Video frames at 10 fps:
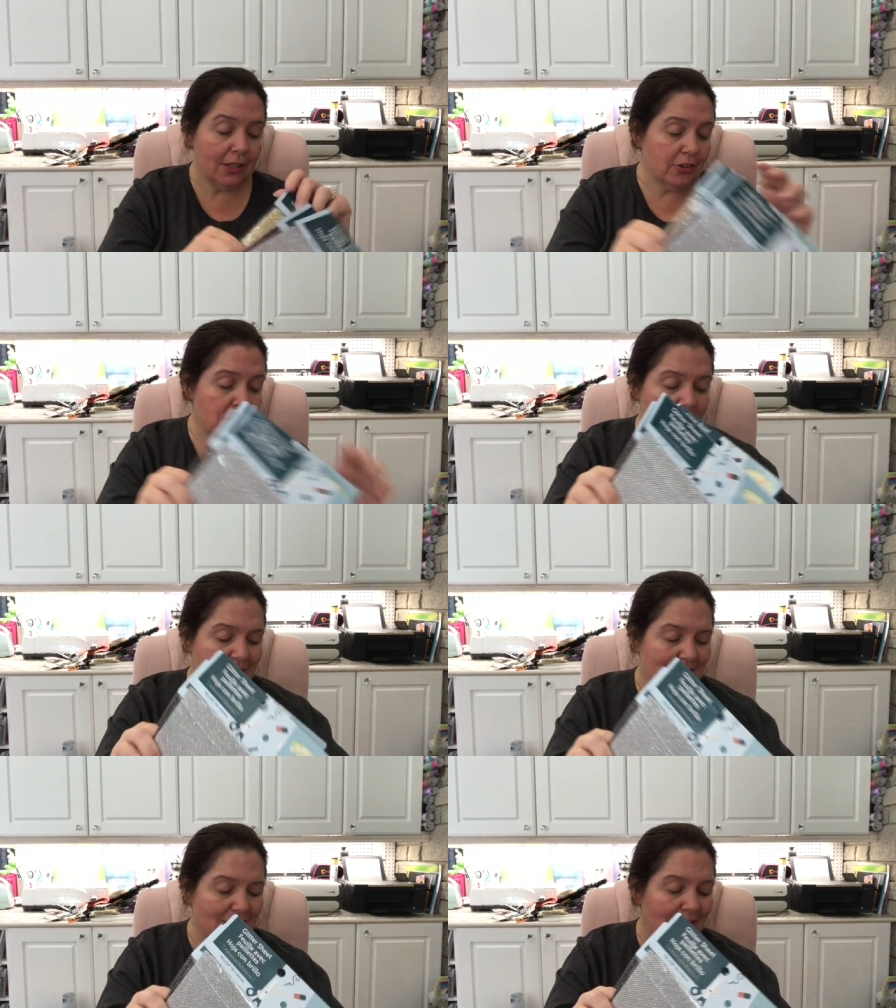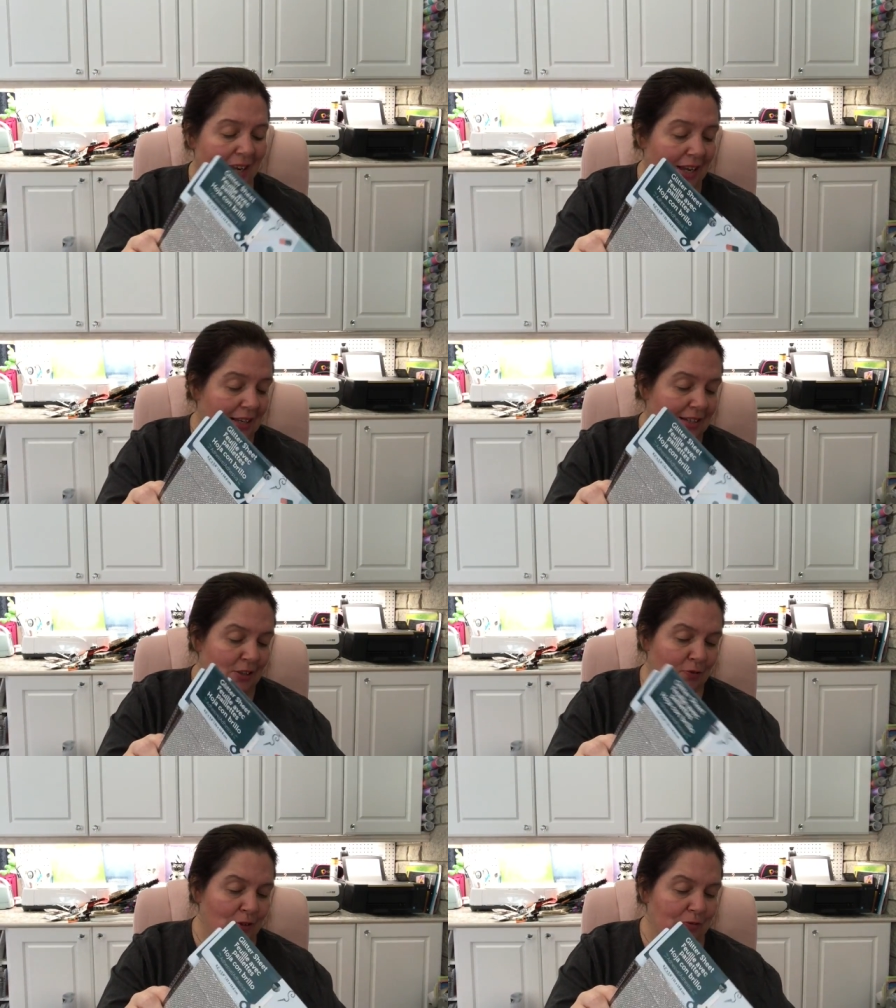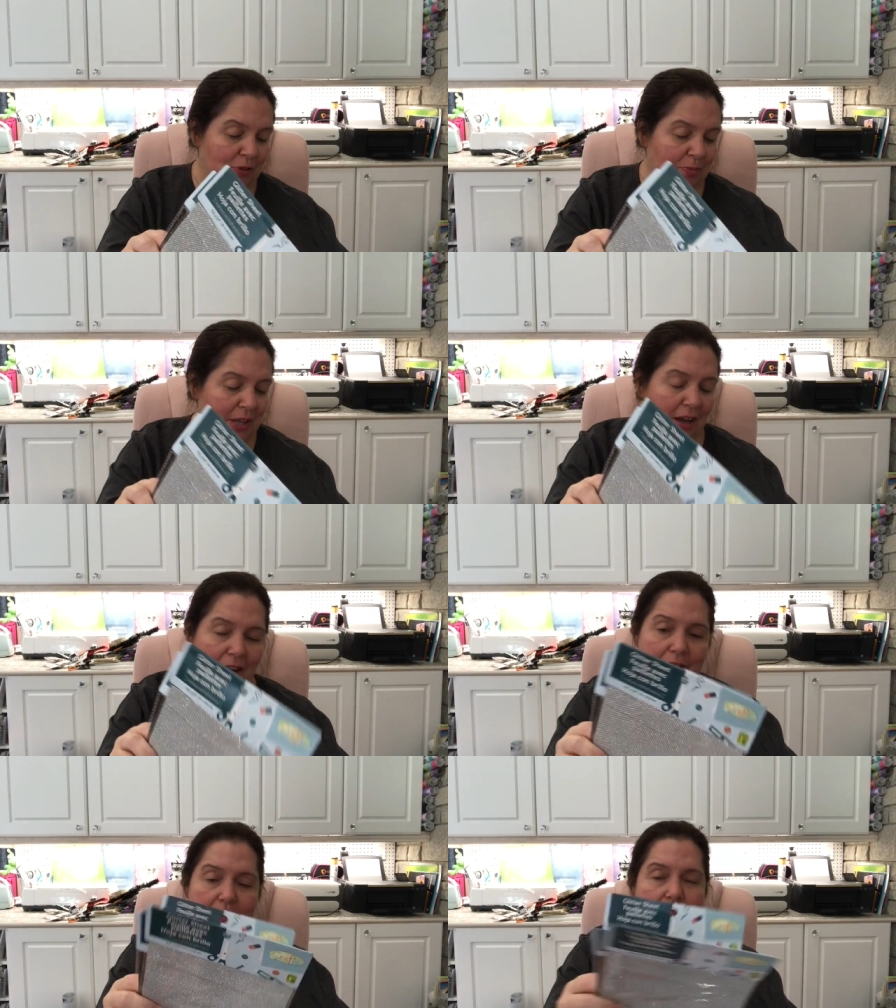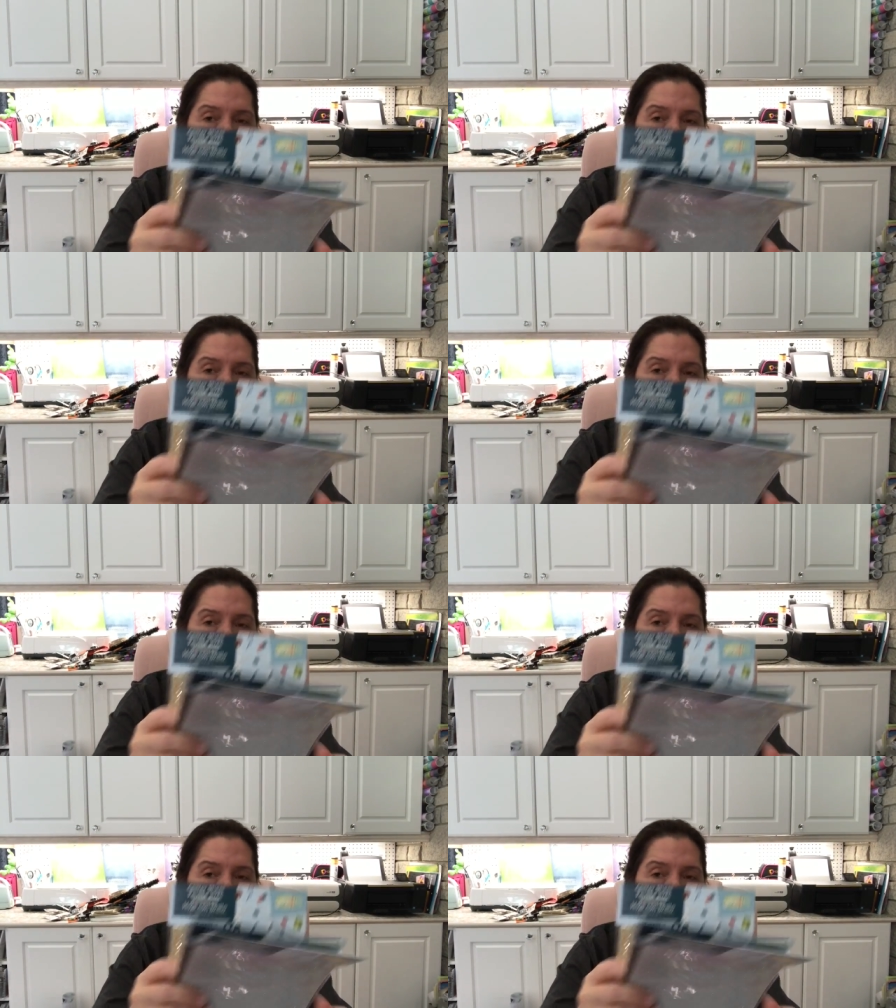Glitter sheets are different from the other